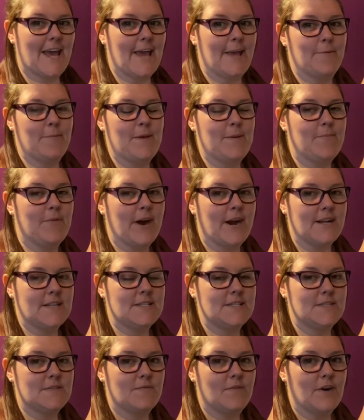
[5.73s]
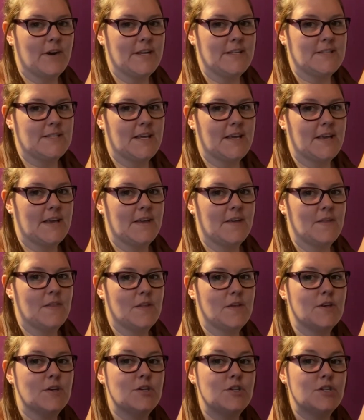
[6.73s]
we practiced writing
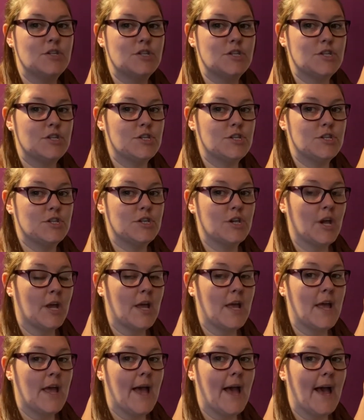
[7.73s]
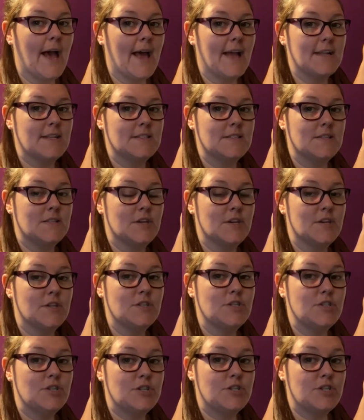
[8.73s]
the sh and the
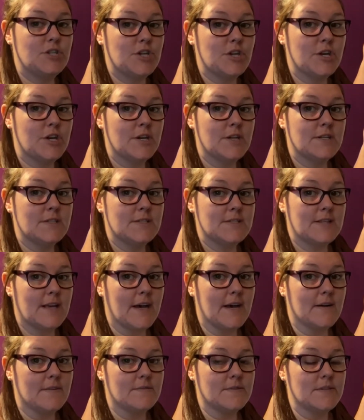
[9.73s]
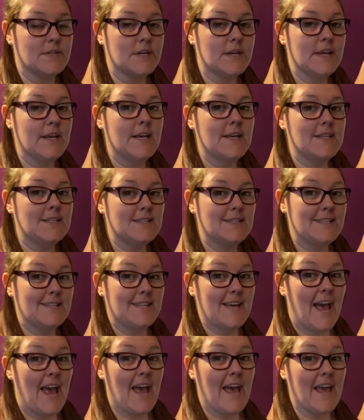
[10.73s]
ch sound.
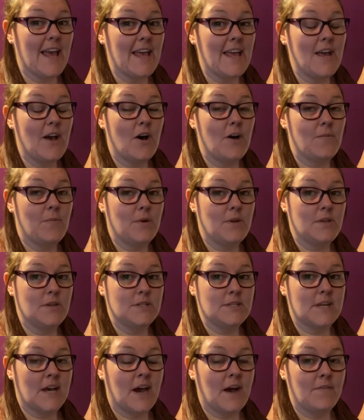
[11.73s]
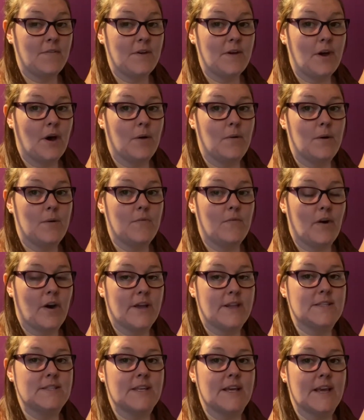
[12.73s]
Today I want you to have a go at
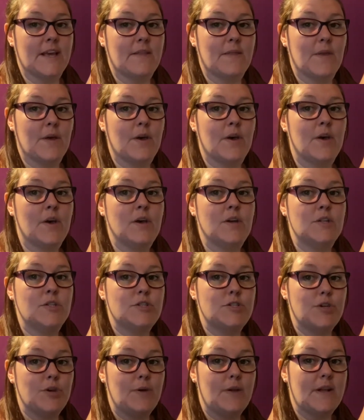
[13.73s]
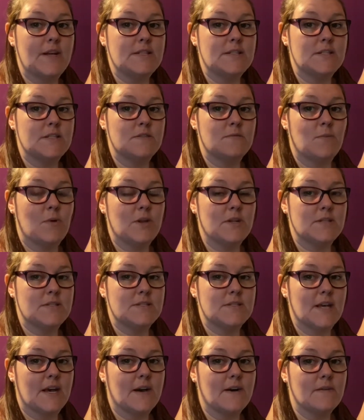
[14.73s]
writing the two letters, one
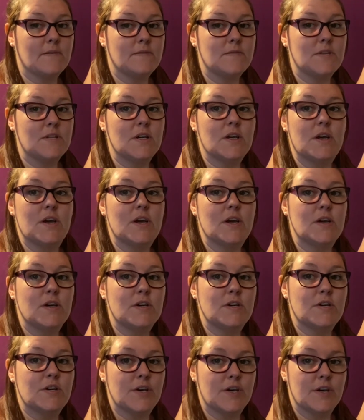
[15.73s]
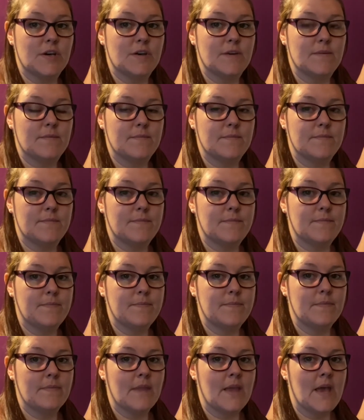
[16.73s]
sound, k.
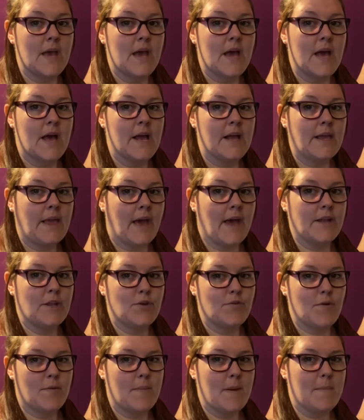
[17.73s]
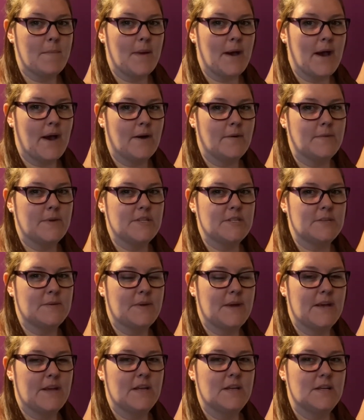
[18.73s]
Can you remember how we do
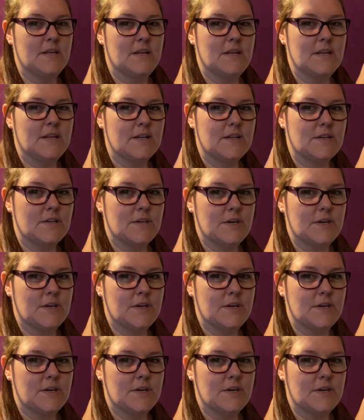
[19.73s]
it? K.